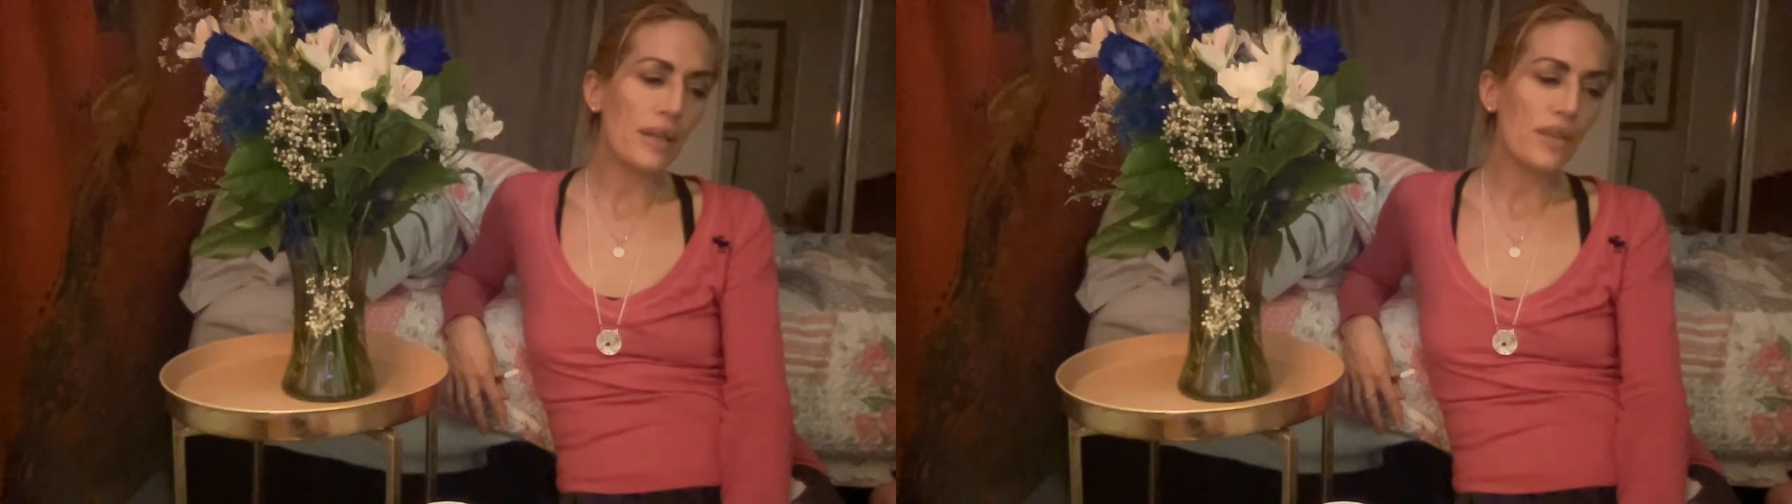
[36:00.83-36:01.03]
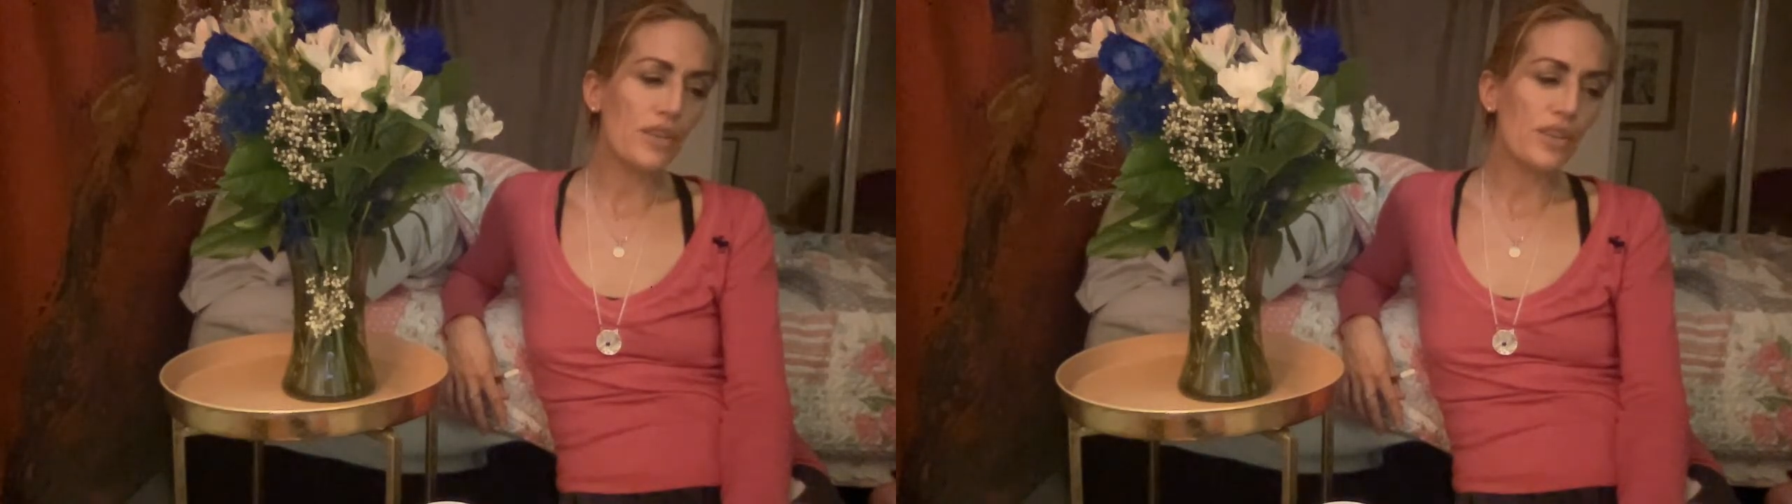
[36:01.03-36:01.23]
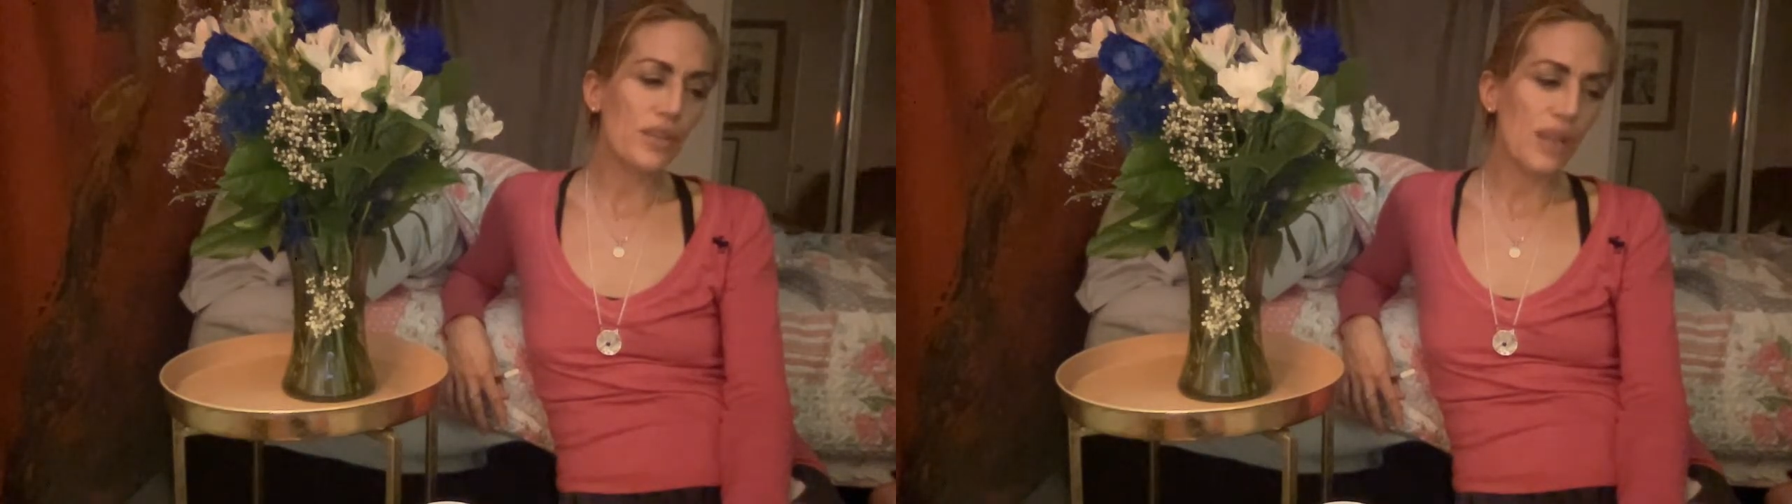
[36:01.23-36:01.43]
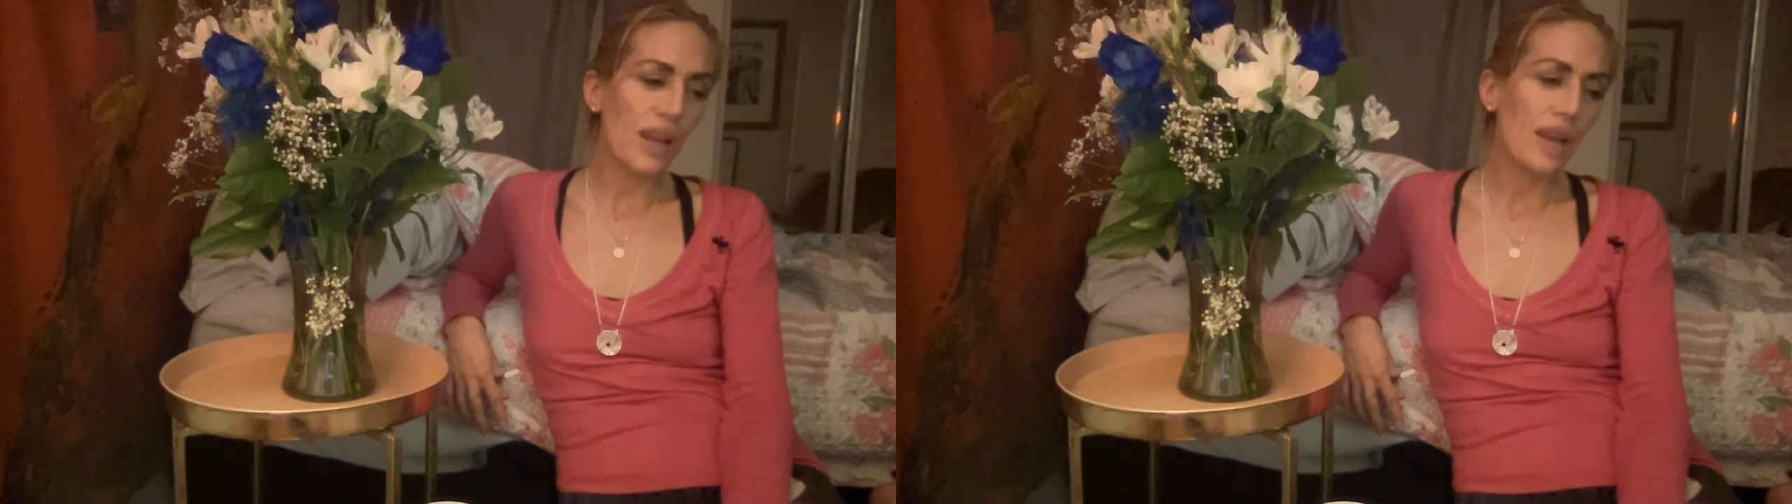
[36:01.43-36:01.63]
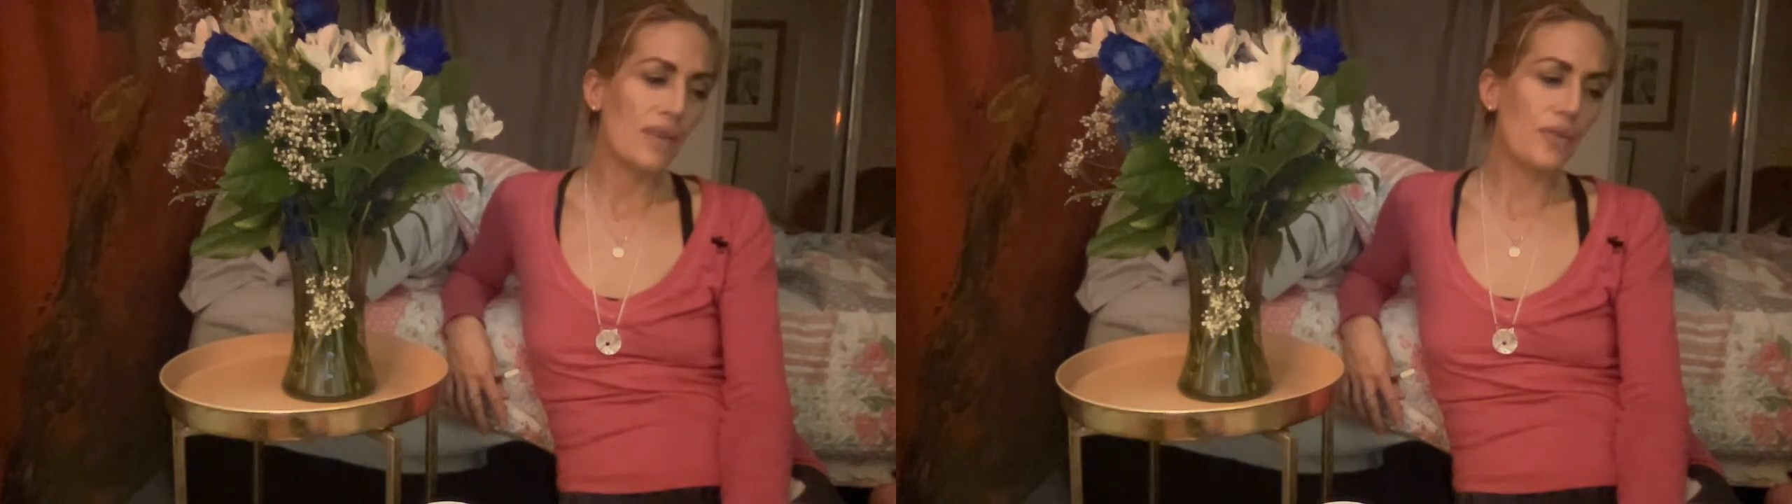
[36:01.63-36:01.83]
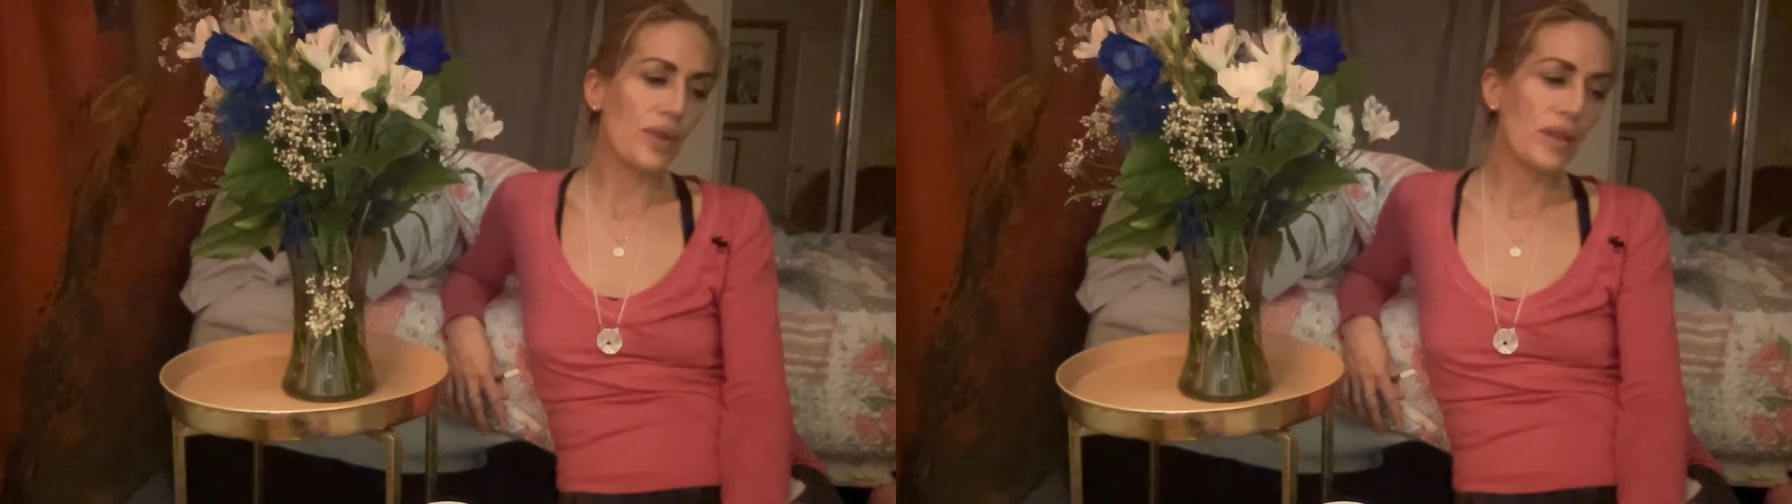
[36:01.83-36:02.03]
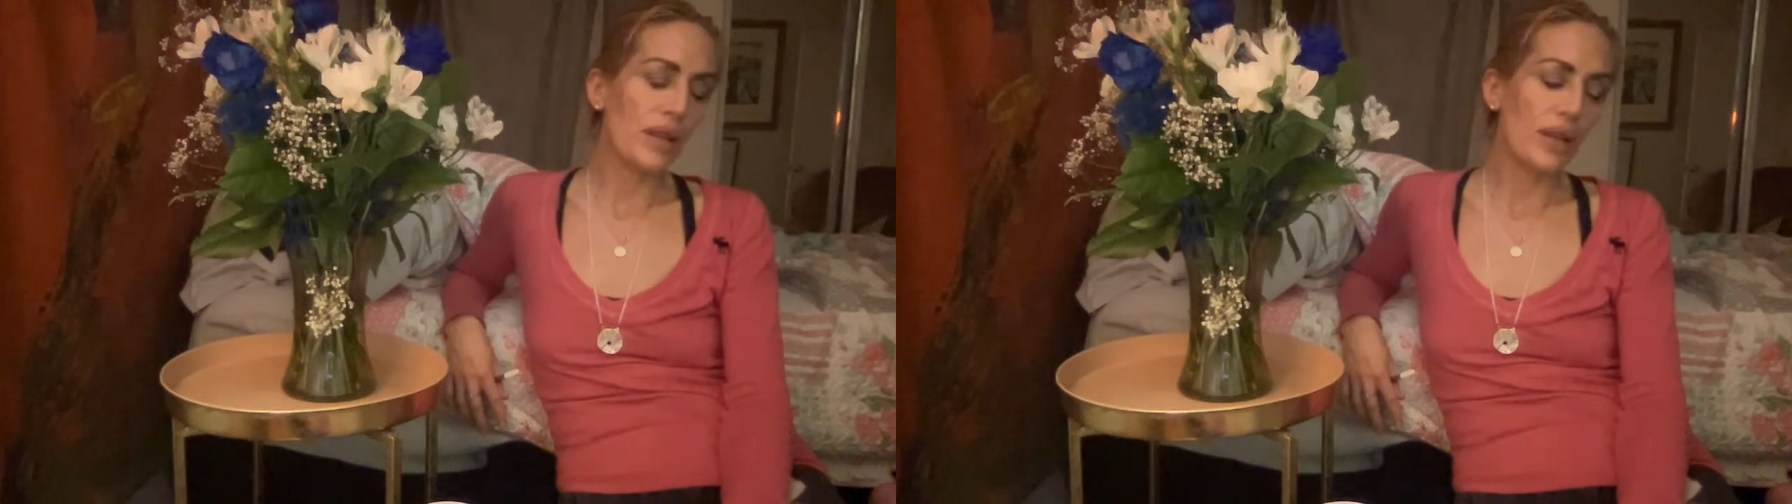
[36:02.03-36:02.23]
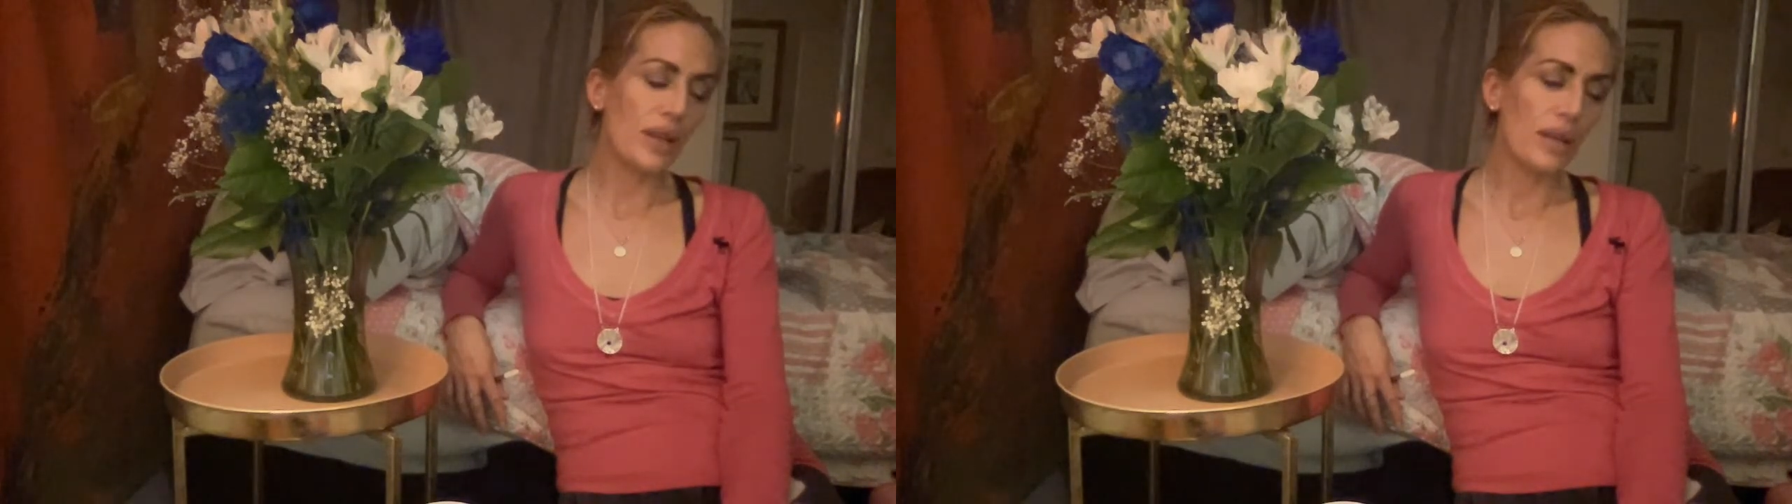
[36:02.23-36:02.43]
understand
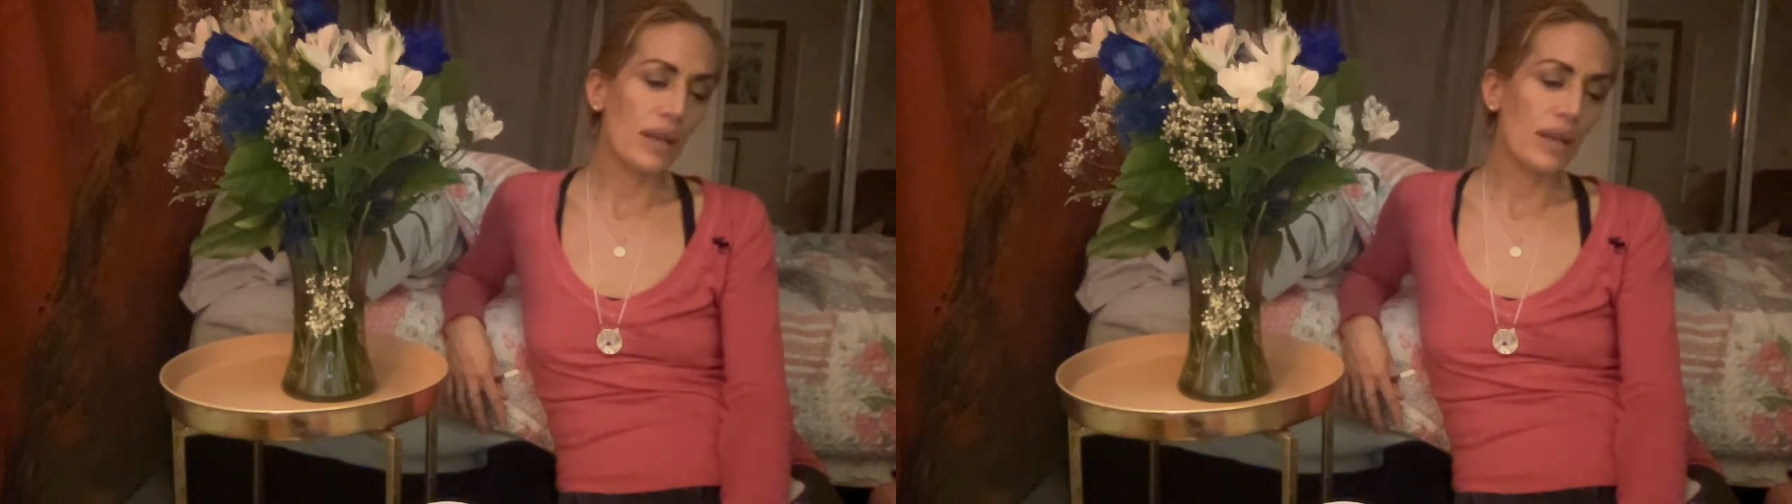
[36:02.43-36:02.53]
really